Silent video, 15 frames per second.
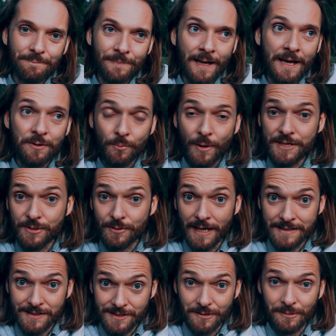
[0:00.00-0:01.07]
And when you
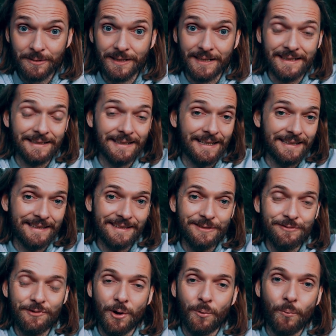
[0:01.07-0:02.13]
get stuck like that,
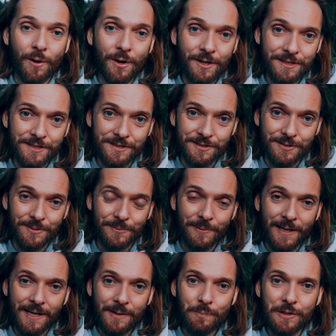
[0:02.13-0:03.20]
you've got work to do,
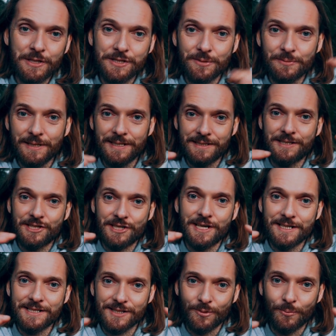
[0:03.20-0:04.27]
because you need to
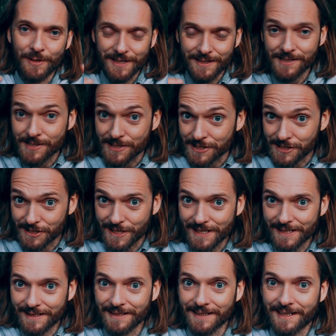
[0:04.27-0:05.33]
change the way this is
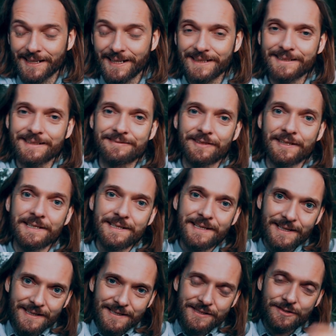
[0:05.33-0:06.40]
shaking collectively
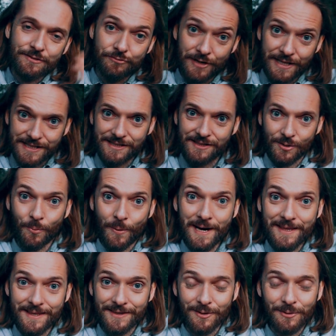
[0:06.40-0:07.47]
to reach the way
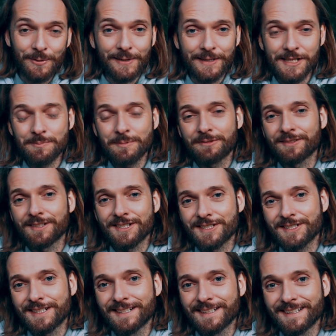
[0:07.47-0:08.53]
that the Holy Spirit is
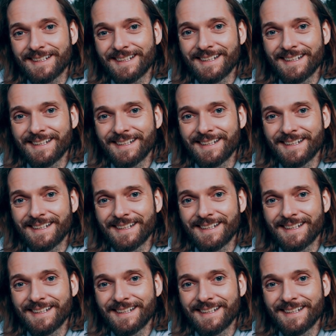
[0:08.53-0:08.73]
shaking.